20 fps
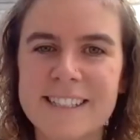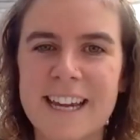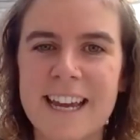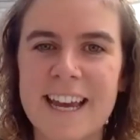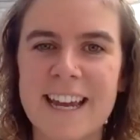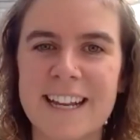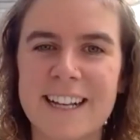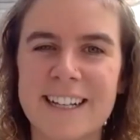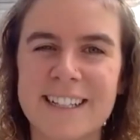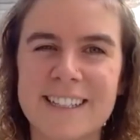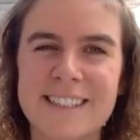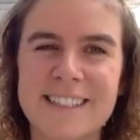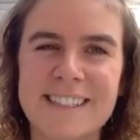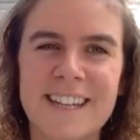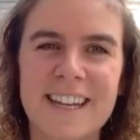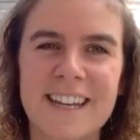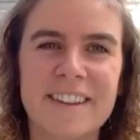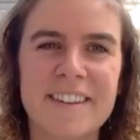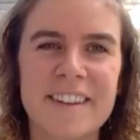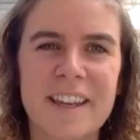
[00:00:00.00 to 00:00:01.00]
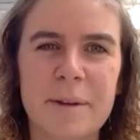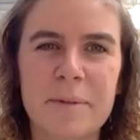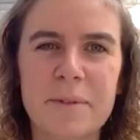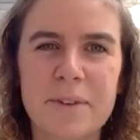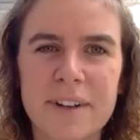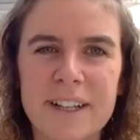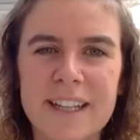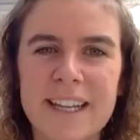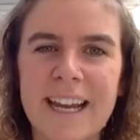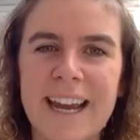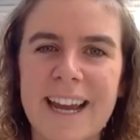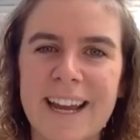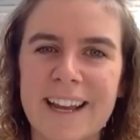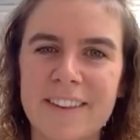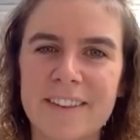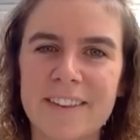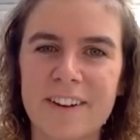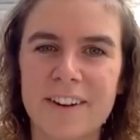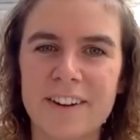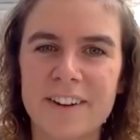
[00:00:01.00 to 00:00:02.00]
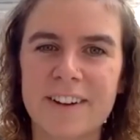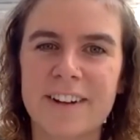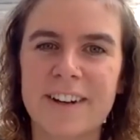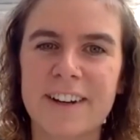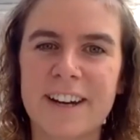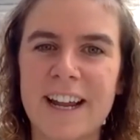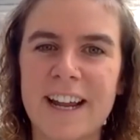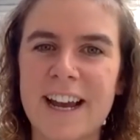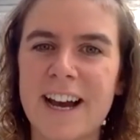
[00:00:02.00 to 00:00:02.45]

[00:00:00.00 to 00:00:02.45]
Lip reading: And it seemed really hands-on